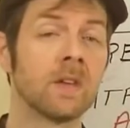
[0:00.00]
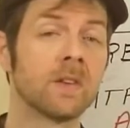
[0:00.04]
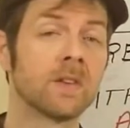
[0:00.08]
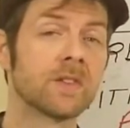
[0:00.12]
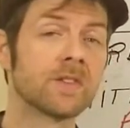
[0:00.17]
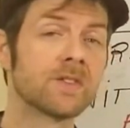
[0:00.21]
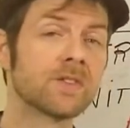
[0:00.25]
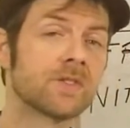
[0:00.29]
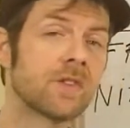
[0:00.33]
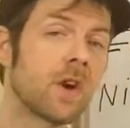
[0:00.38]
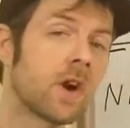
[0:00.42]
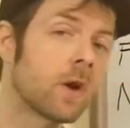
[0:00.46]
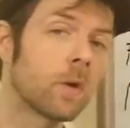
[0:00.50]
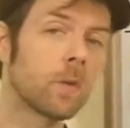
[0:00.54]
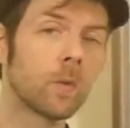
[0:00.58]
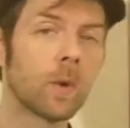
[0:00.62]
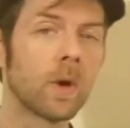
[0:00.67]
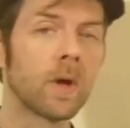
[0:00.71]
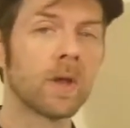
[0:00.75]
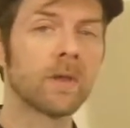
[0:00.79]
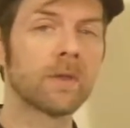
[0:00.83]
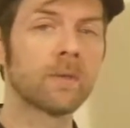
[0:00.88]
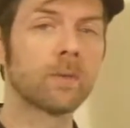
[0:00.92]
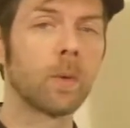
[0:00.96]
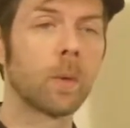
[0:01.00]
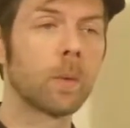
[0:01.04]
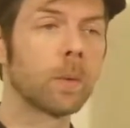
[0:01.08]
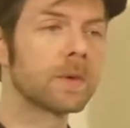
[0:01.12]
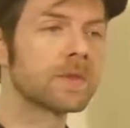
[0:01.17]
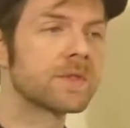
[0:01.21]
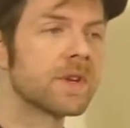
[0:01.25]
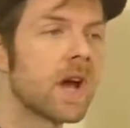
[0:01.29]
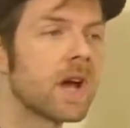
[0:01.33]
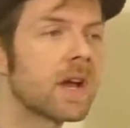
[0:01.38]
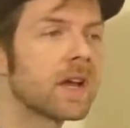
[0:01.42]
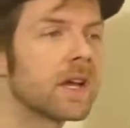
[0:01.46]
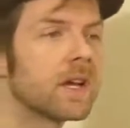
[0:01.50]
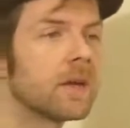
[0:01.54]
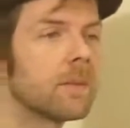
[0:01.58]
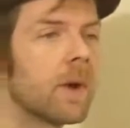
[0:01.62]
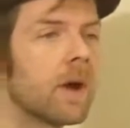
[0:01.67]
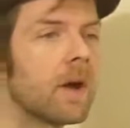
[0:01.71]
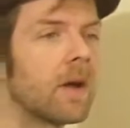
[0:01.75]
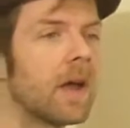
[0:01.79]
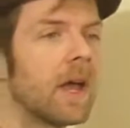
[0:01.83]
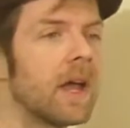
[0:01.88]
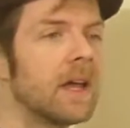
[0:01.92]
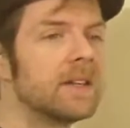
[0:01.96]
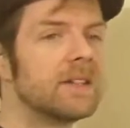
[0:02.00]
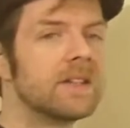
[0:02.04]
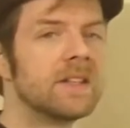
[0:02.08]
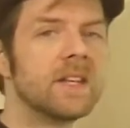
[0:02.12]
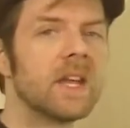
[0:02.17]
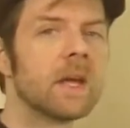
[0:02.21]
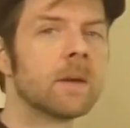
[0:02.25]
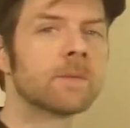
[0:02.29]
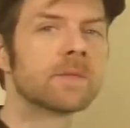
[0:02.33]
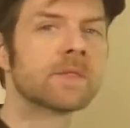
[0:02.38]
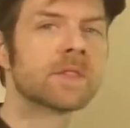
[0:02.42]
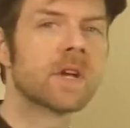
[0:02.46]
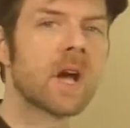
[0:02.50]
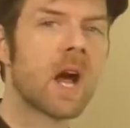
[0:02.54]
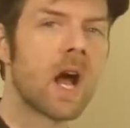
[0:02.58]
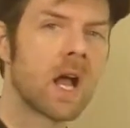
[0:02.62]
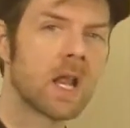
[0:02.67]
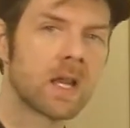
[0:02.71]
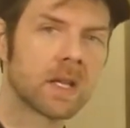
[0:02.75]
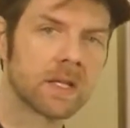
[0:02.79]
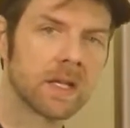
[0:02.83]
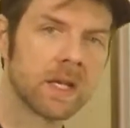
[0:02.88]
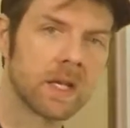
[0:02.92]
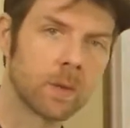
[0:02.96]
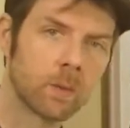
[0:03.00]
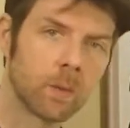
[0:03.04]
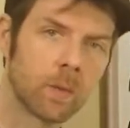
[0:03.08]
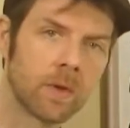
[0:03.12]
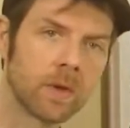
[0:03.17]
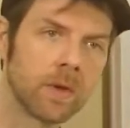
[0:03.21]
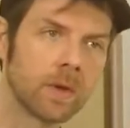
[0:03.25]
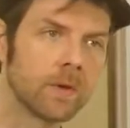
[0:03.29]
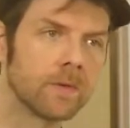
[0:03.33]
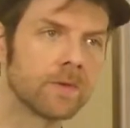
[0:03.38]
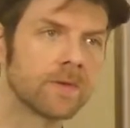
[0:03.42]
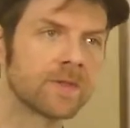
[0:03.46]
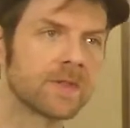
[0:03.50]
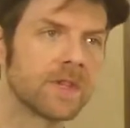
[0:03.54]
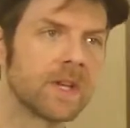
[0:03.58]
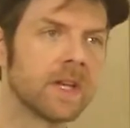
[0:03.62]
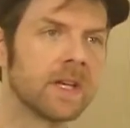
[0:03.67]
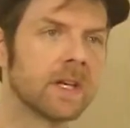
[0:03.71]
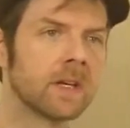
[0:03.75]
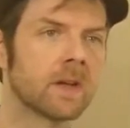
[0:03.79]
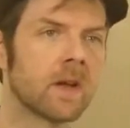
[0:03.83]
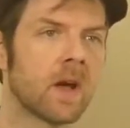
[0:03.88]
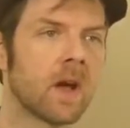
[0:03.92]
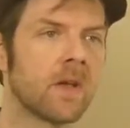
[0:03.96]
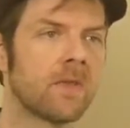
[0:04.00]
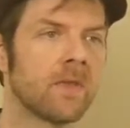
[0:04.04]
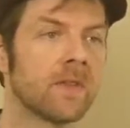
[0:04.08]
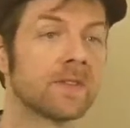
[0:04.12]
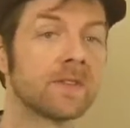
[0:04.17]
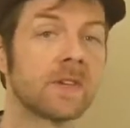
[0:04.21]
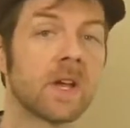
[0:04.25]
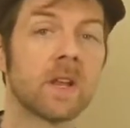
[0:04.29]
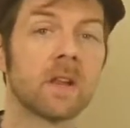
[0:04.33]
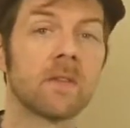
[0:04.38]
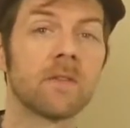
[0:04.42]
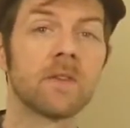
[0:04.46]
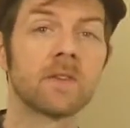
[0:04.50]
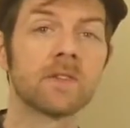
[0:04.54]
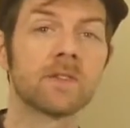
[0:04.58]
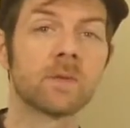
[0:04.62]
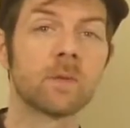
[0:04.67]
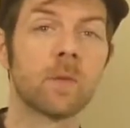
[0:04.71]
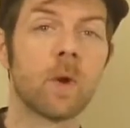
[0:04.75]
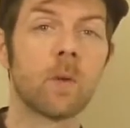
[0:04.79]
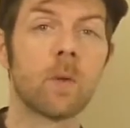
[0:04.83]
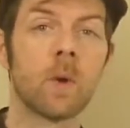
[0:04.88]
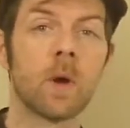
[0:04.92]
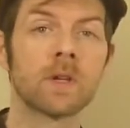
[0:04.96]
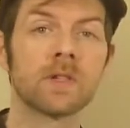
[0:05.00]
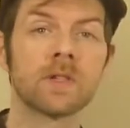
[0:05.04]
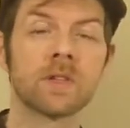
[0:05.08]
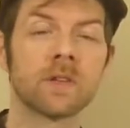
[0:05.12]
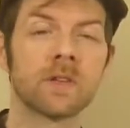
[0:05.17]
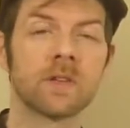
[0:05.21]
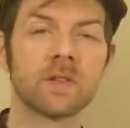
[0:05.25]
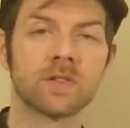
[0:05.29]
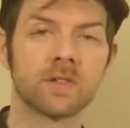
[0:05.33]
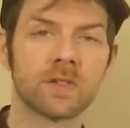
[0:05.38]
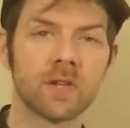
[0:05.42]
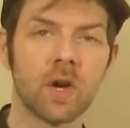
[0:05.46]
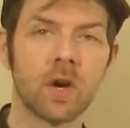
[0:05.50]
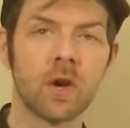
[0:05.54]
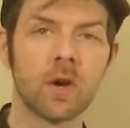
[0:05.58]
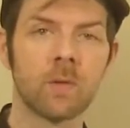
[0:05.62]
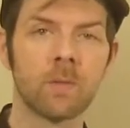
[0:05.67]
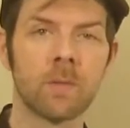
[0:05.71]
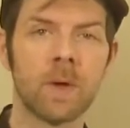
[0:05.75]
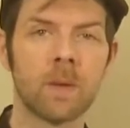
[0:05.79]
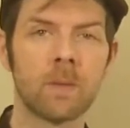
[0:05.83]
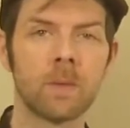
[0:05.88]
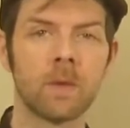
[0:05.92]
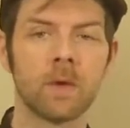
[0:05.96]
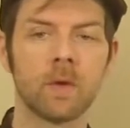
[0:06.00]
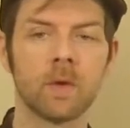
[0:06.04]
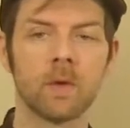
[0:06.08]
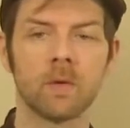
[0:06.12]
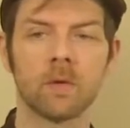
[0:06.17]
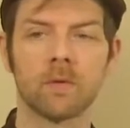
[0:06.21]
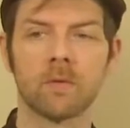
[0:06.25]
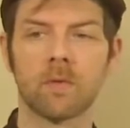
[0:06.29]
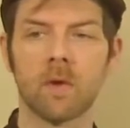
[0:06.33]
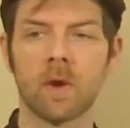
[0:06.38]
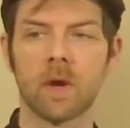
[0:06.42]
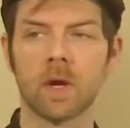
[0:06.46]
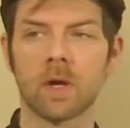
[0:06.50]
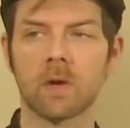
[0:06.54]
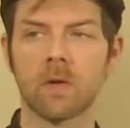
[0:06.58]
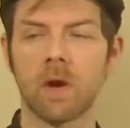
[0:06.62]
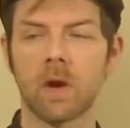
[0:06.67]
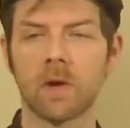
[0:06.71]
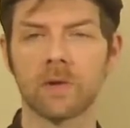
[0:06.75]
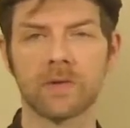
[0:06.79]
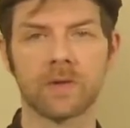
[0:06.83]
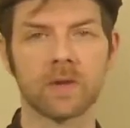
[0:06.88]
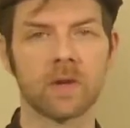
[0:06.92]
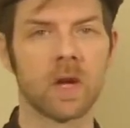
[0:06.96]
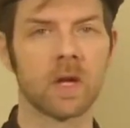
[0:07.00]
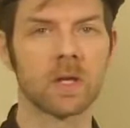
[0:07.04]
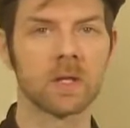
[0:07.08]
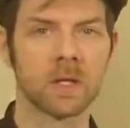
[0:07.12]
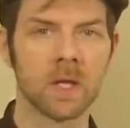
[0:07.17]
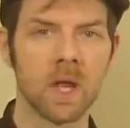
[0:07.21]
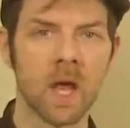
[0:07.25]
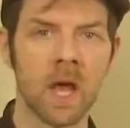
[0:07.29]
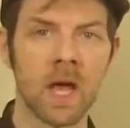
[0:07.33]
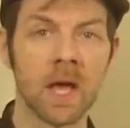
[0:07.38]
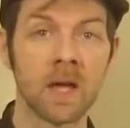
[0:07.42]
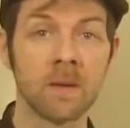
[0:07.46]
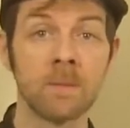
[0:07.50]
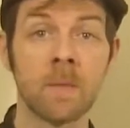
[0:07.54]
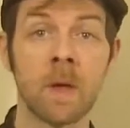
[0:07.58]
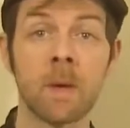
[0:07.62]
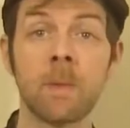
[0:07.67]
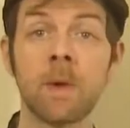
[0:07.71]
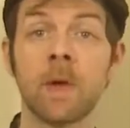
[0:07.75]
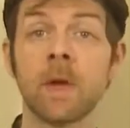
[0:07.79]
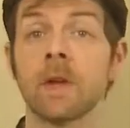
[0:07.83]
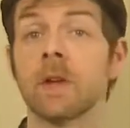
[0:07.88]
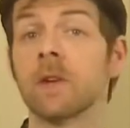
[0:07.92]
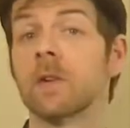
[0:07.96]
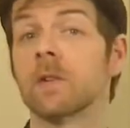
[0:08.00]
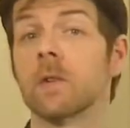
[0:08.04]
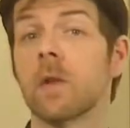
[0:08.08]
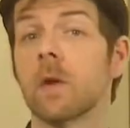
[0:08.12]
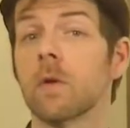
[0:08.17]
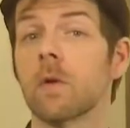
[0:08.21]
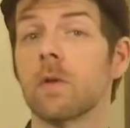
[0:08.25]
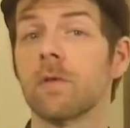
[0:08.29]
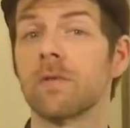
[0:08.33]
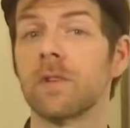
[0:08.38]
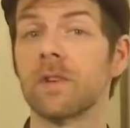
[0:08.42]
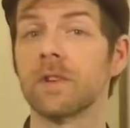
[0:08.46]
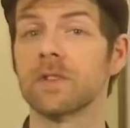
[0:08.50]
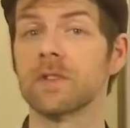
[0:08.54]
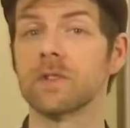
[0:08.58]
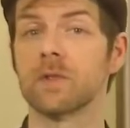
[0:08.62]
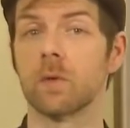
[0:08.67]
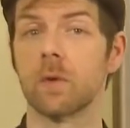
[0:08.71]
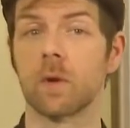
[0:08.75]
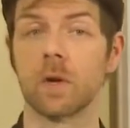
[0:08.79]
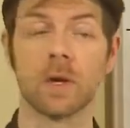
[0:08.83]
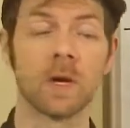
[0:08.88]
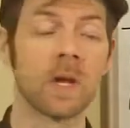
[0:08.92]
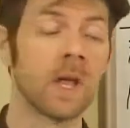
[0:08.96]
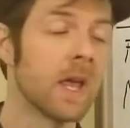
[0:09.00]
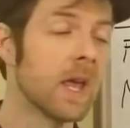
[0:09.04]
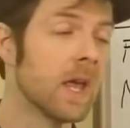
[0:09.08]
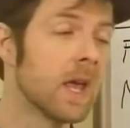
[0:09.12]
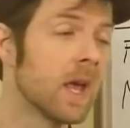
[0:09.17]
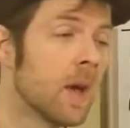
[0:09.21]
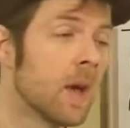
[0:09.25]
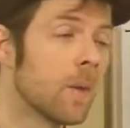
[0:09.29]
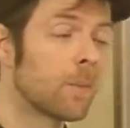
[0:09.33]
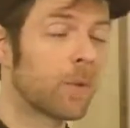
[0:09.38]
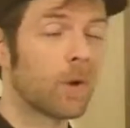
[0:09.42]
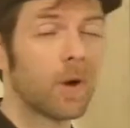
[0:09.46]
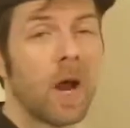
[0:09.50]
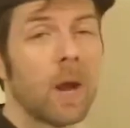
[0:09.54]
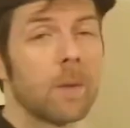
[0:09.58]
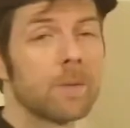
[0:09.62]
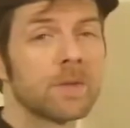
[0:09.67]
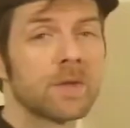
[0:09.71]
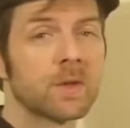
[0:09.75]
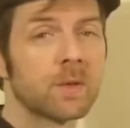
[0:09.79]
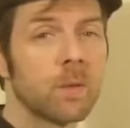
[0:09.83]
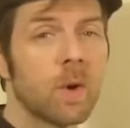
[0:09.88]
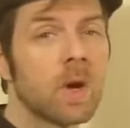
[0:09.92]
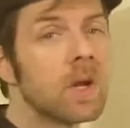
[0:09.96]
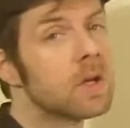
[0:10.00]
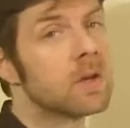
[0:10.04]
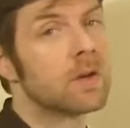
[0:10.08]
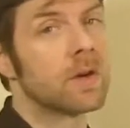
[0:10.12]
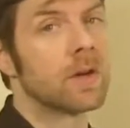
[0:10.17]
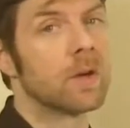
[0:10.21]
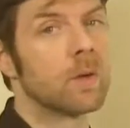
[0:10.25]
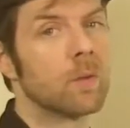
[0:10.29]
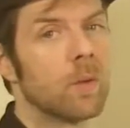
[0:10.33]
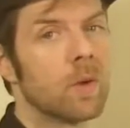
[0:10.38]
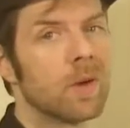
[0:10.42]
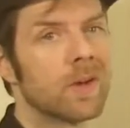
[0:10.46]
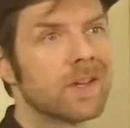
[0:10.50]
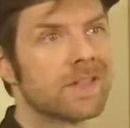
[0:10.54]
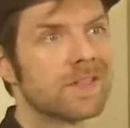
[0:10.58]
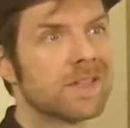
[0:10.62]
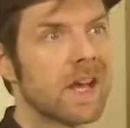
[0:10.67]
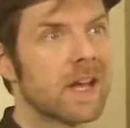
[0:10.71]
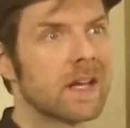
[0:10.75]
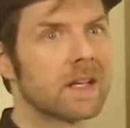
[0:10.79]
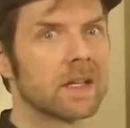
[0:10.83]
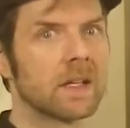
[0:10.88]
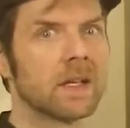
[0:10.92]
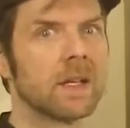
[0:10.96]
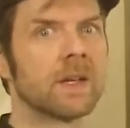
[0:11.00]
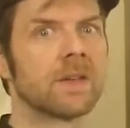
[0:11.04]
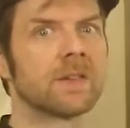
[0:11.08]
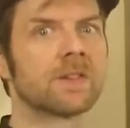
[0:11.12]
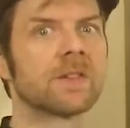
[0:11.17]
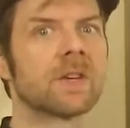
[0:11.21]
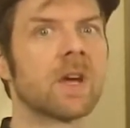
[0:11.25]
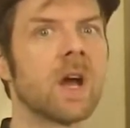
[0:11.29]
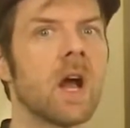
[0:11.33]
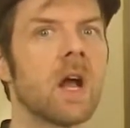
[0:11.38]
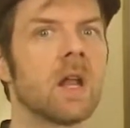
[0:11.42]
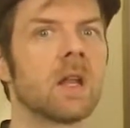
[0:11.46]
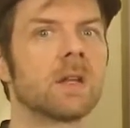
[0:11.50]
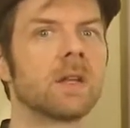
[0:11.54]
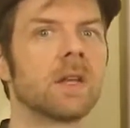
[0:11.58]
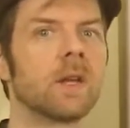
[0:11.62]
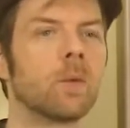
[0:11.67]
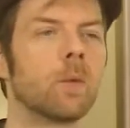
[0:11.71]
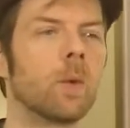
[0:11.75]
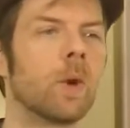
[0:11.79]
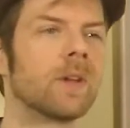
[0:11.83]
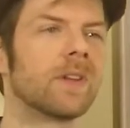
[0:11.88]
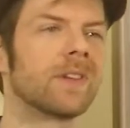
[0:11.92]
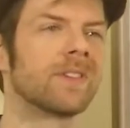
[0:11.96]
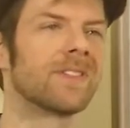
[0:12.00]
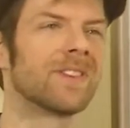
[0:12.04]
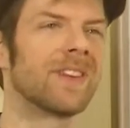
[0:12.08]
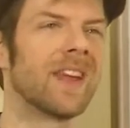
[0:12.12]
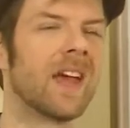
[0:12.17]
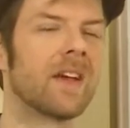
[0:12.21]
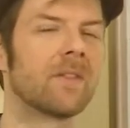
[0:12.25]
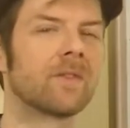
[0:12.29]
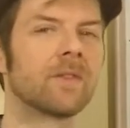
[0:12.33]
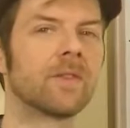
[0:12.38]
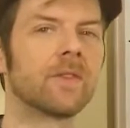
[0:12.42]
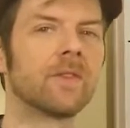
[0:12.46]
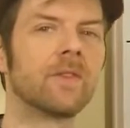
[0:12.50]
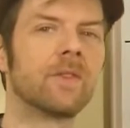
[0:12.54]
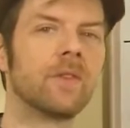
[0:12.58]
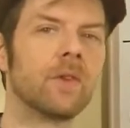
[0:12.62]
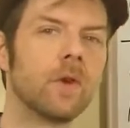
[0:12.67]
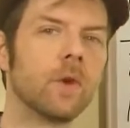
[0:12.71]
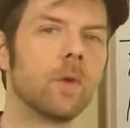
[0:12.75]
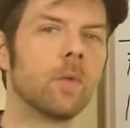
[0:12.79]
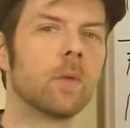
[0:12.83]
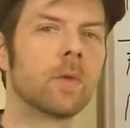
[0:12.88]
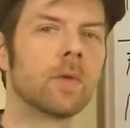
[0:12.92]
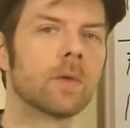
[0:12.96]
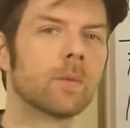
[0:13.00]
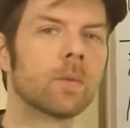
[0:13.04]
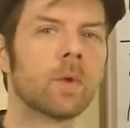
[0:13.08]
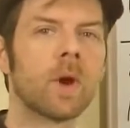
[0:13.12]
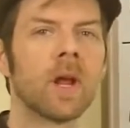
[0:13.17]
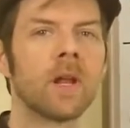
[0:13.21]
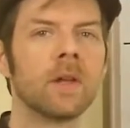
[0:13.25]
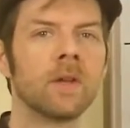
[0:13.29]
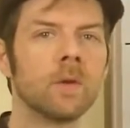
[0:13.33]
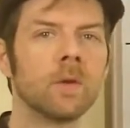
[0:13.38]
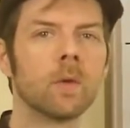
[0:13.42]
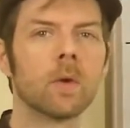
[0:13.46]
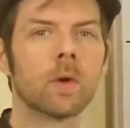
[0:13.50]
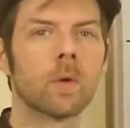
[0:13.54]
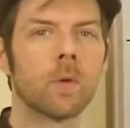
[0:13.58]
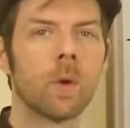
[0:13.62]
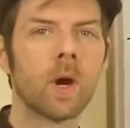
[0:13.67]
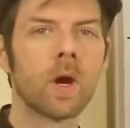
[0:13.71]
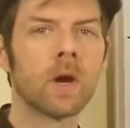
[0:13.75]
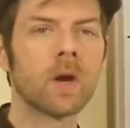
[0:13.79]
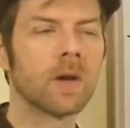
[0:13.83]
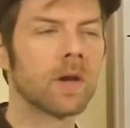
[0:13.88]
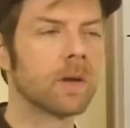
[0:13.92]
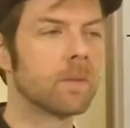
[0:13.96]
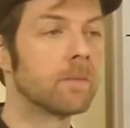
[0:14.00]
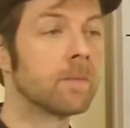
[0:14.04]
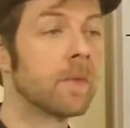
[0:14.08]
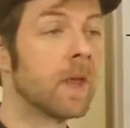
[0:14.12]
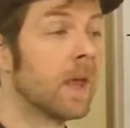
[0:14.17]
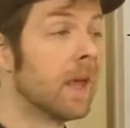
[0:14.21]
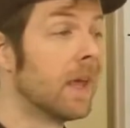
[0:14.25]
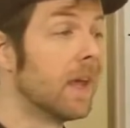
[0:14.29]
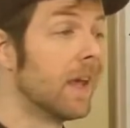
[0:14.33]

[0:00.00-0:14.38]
To start with, when we're talking about ATM's Colony, whether you've seen it on the television while watching the show, maybe you've run across it online, maybe at your local fish store, perhaps you're wondering, what exactly is Colony? What does it have to do with a brand new aquarium?